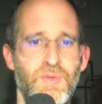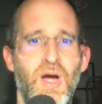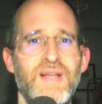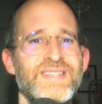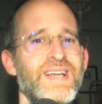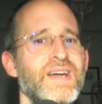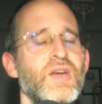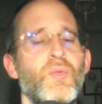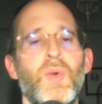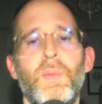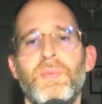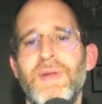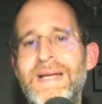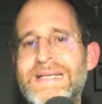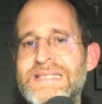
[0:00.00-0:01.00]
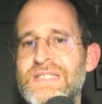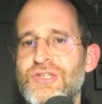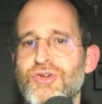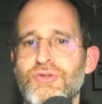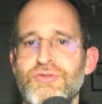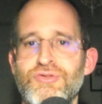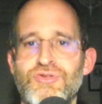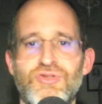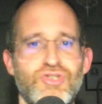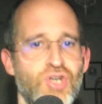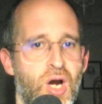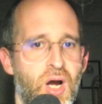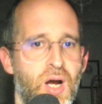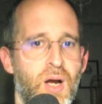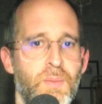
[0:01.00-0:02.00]
Not it's not going to replace your
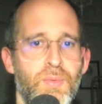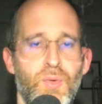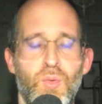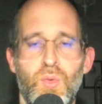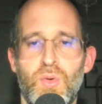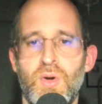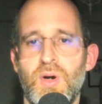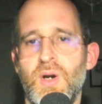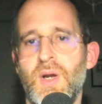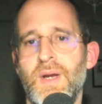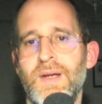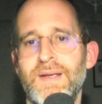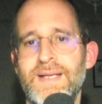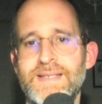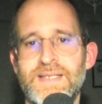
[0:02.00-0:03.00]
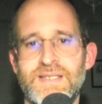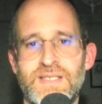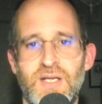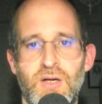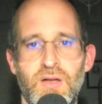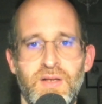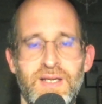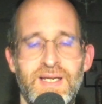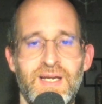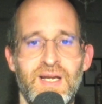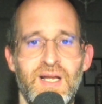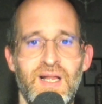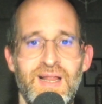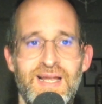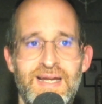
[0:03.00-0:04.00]
job or necessarily
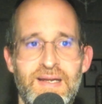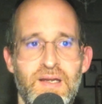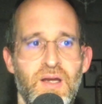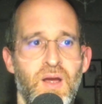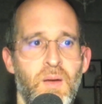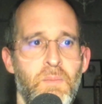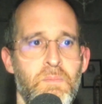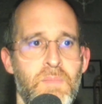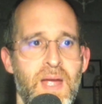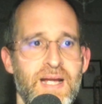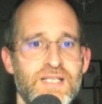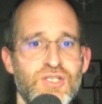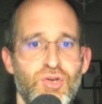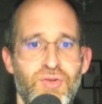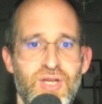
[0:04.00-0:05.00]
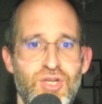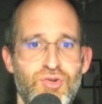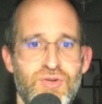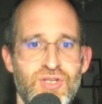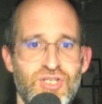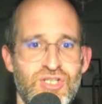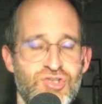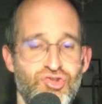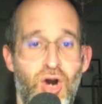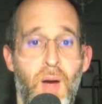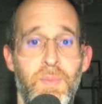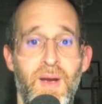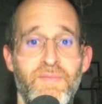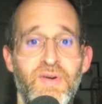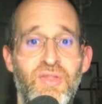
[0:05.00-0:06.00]
like make it so that you can just
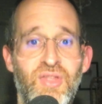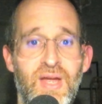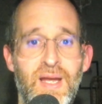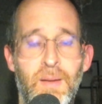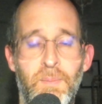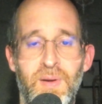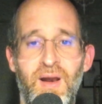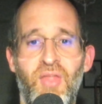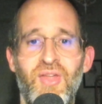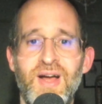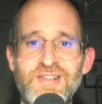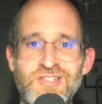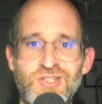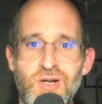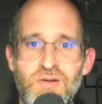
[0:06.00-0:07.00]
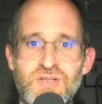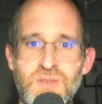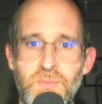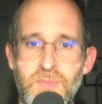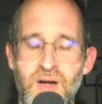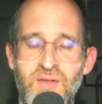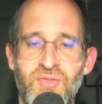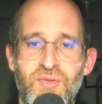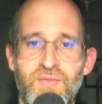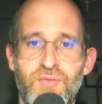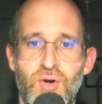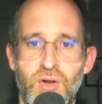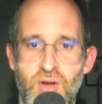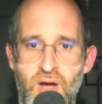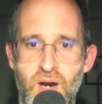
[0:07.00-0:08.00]
drop everything. But $1,000 a month
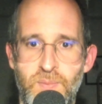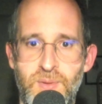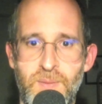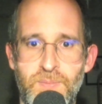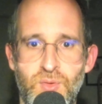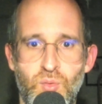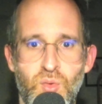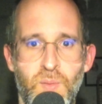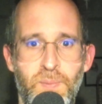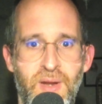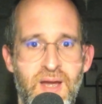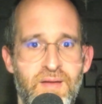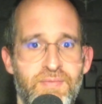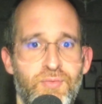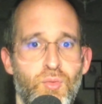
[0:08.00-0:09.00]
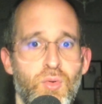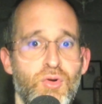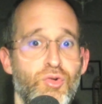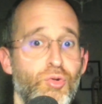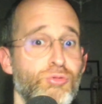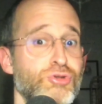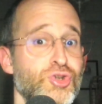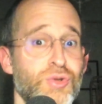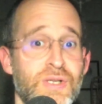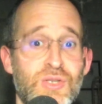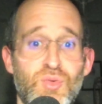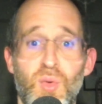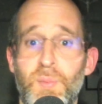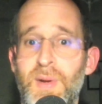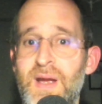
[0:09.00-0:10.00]
for a lot of people will pay for groceries,
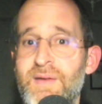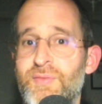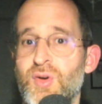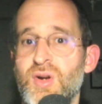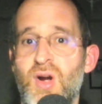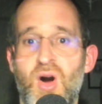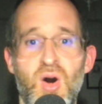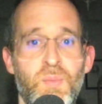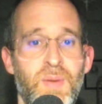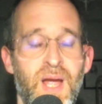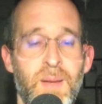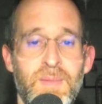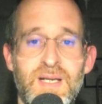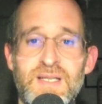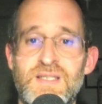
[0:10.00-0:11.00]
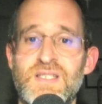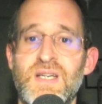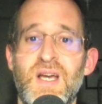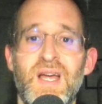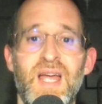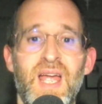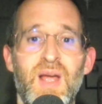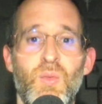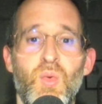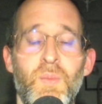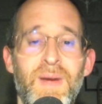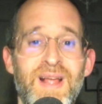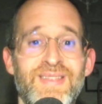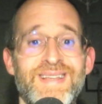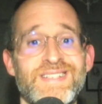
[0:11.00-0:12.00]
will pay for car payments. It will
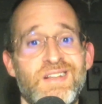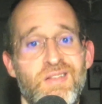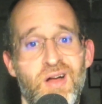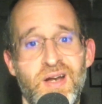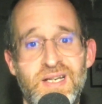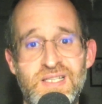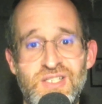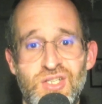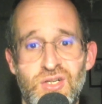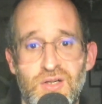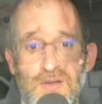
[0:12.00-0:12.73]
make things a lot easier.